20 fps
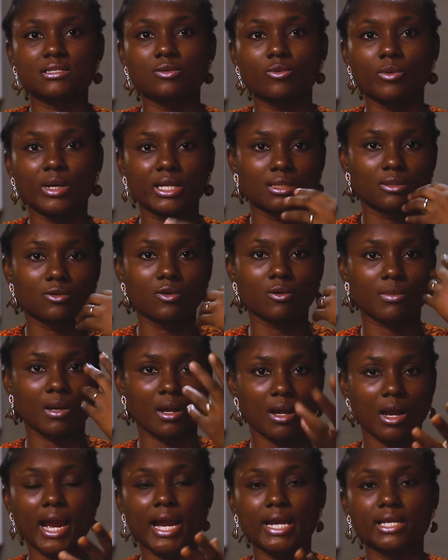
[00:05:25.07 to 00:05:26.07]
the way the normal
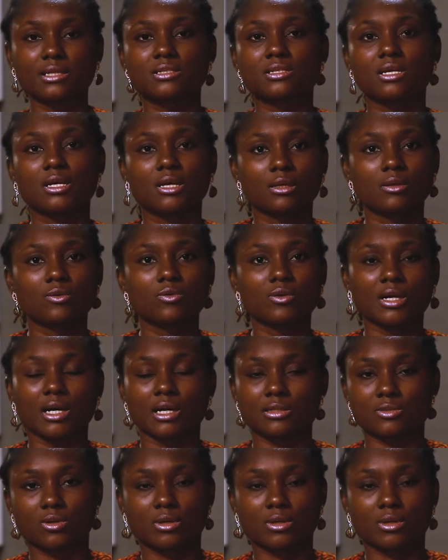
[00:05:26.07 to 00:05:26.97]
eyes look at.